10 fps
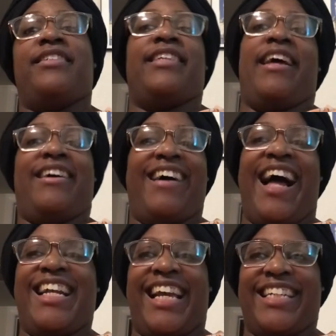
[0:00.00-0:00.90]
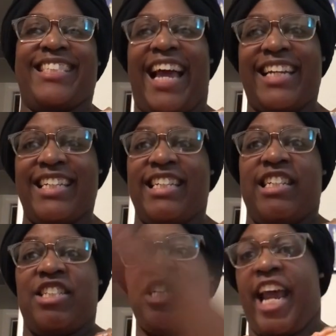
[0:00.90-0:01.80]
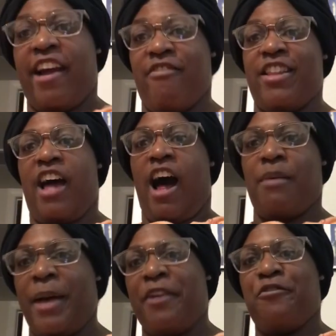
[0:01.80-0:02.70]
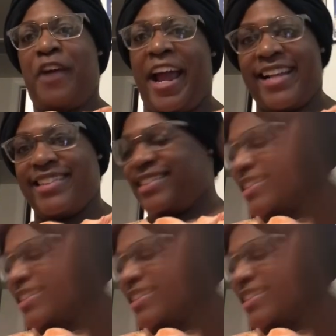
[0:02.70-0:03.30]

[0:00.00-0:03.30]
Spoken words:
So I'm excited to share with all my friends.